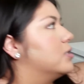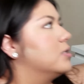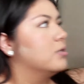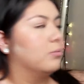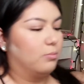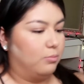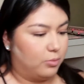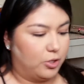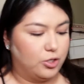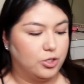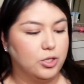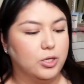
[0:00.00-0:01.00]
is the
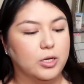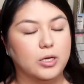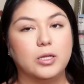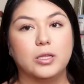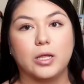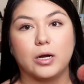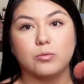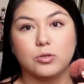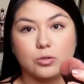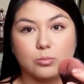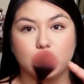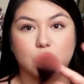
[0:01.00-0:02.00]
brush that I would
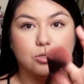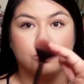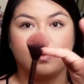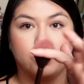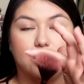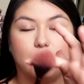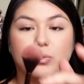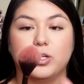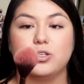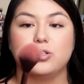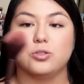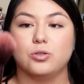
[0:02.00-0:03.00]
normally use for like
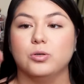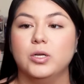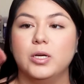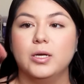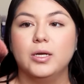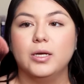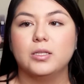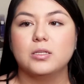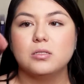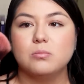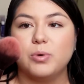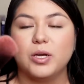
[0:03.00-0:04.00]
blush, so it
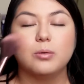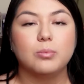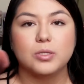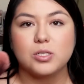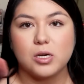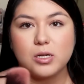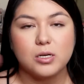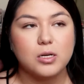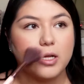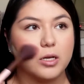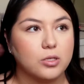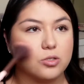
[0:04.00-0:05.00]
doesn't pick up a ton
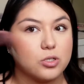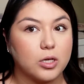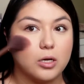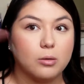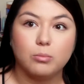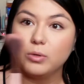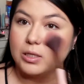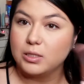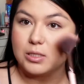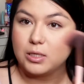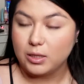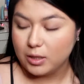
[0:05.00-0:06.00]
and it just kind of blends
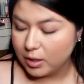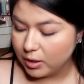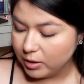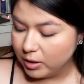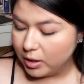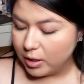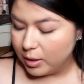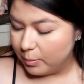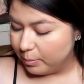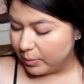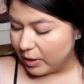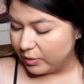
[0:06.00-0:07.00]
it in there.
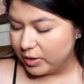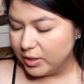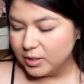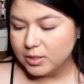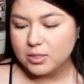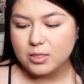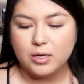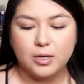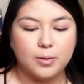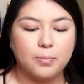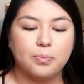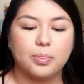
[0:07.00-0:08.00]
Now this,
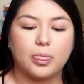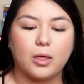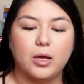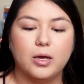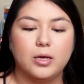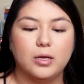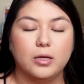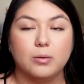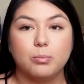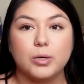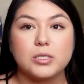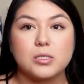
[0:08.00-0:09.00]
it
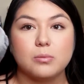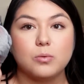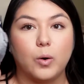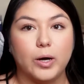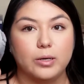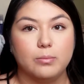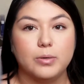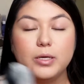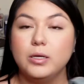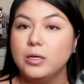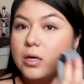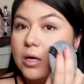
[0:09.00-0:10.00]
picks up quite a
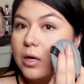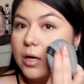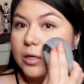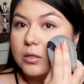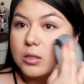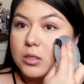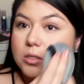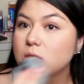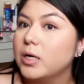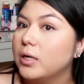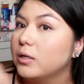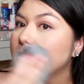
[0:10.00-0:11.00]
bit. It does
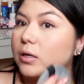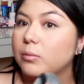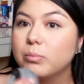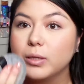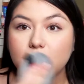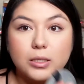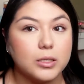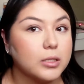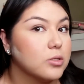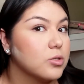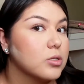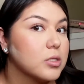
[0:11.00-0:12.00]
kind of like blend it
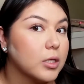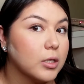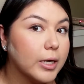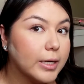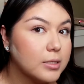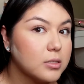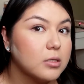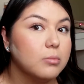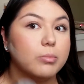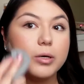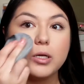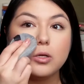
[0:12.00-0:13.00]
into the skin nicely,
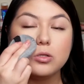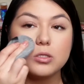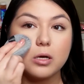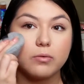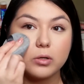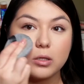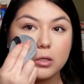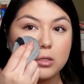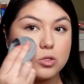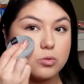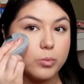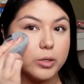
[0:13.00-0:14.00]
but you definitely
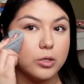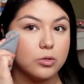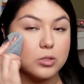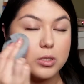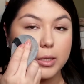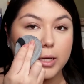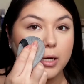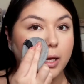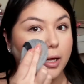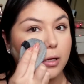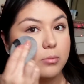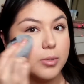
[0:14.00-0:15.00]
just want to use a light
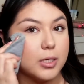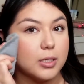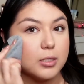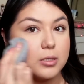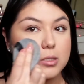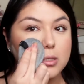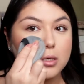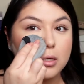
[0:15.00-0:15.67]
hand, because